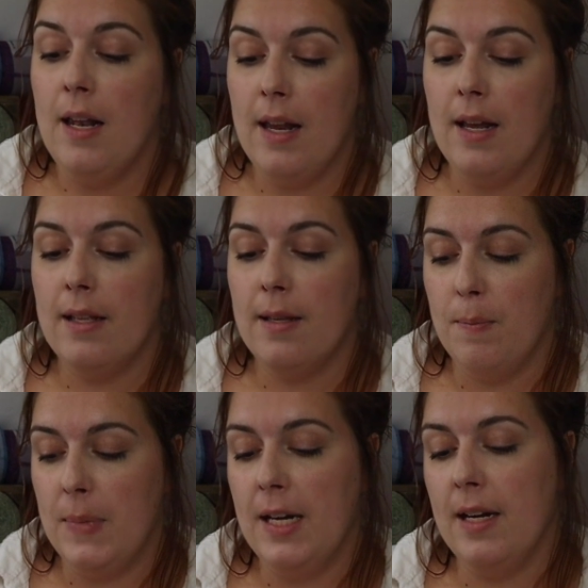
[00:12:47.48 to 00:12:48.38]
let
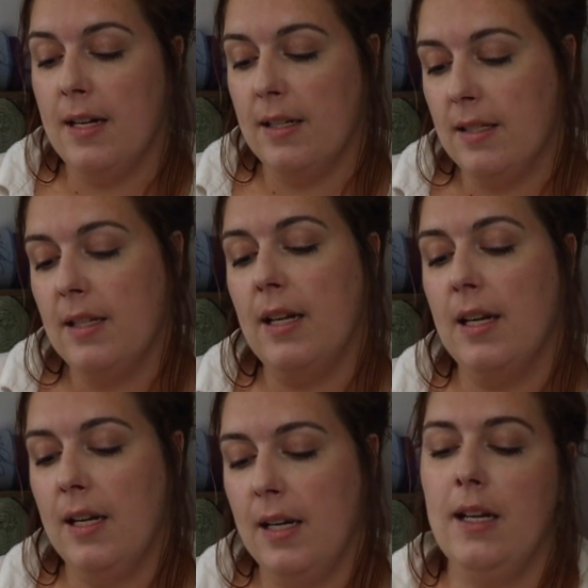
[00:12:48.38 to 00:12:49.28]
me
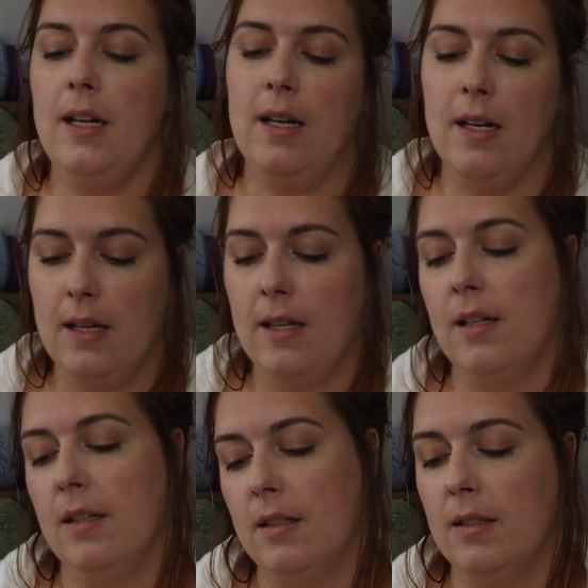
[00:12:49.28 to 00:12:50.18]
see,
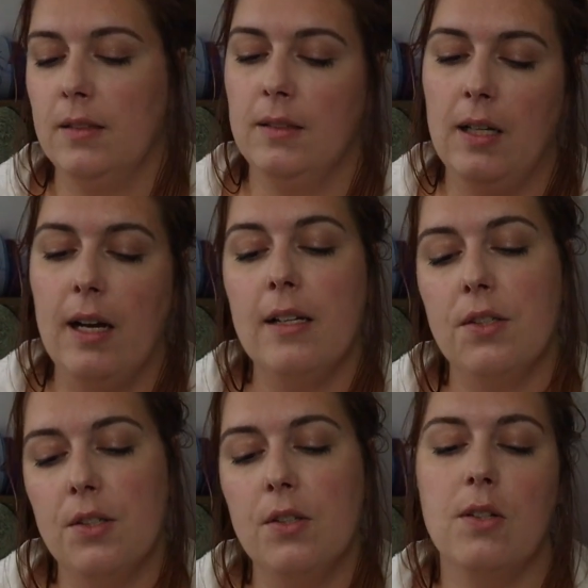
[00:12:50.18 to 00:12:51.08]
I
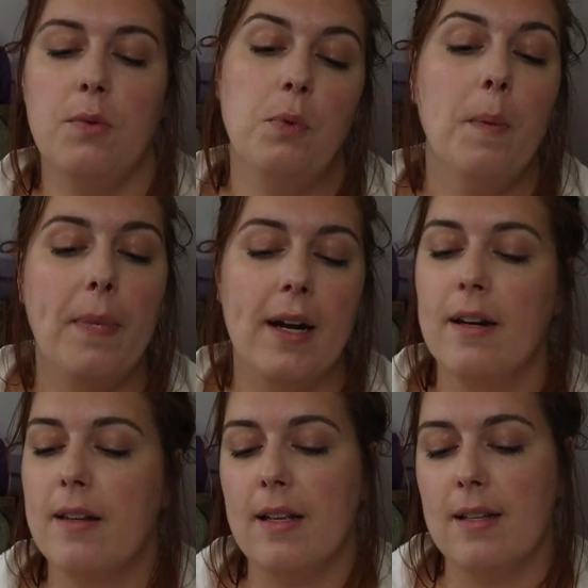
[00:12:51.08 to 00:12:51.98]
should have
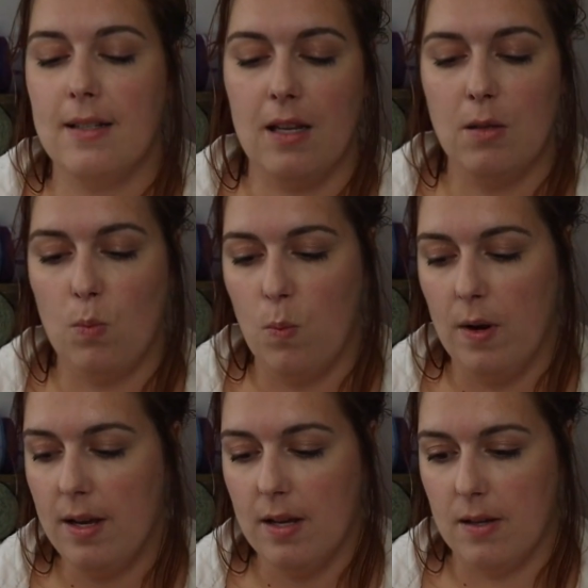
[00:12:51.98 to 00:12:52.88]
prepared this as
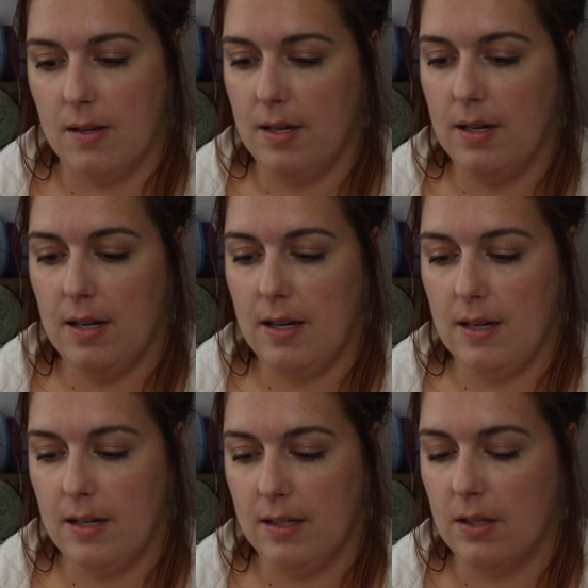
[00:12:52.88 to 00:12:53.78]
well, and
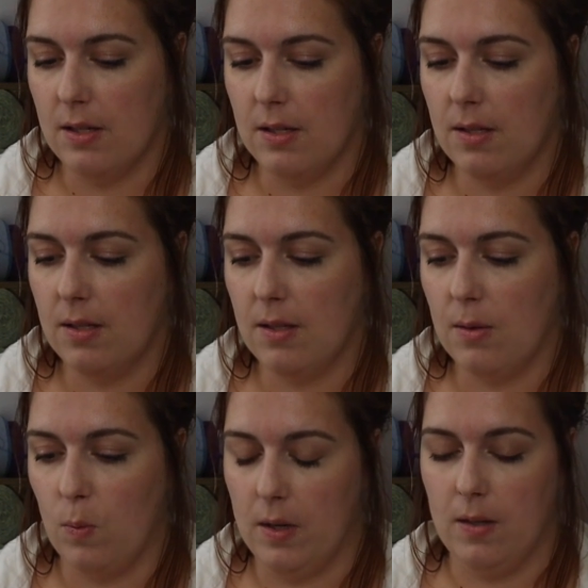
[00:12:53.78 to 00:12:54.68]
I just,
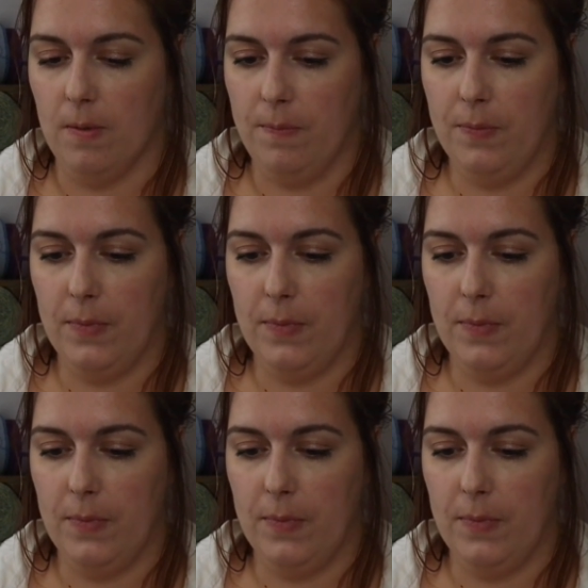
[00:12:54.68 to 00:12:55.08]
well,